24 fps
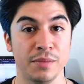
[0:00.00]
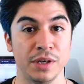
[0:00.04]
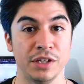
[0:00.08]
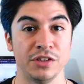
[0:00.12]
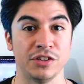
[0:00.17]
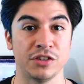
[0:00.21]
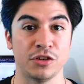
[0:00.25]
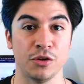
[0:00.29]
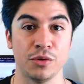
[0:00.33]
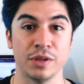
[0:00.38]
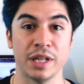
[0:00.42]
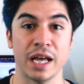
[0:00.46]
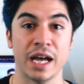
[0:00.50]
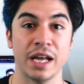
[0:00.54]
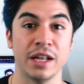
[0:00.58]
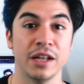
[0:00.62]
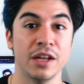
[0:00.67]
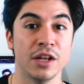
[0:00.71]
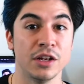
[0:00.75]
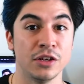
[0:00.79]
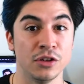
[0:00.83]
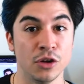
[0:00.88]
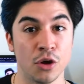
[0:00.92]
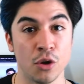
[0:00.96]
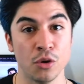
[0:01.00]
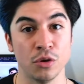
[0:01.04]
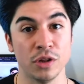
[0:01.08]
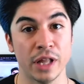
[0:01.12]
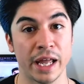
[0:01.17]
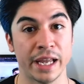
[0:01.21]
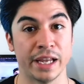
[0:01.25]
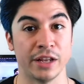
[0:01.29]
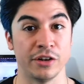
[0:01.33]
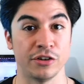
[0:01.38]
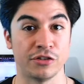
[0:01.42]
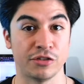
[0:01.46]
He's doing that know,
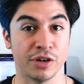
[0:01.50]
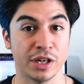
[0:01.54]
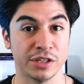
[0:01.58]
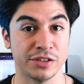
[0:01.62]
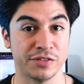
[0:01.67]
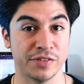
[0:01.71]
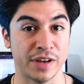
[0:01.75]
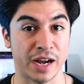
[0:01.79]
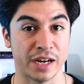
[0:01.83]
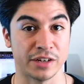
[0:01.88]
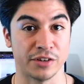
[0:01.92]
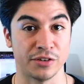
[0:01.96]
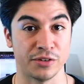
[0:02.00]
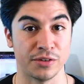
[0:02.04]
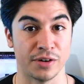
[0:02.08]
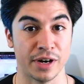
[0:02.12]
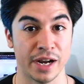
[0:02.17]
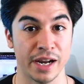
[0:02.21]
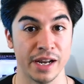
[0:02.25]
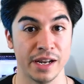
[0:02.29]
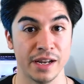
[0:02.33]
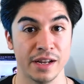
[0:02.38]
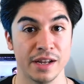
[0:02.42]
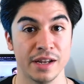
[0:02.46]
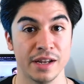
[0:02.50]
like, and trust factor, right?